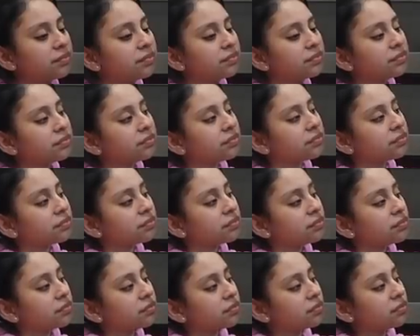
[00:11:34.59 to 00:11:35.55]

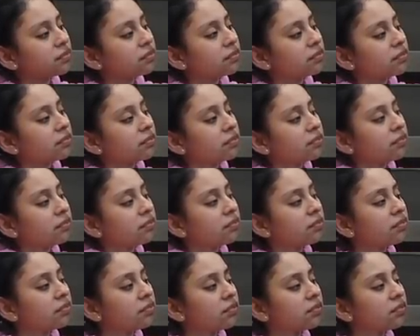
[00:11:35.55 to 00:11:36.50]

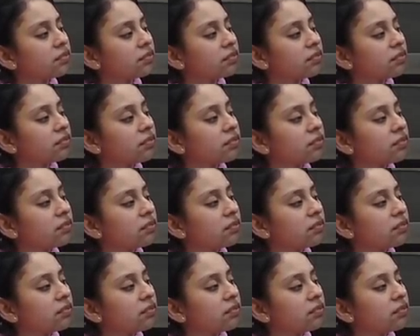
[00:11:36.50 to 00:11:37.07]
(silent)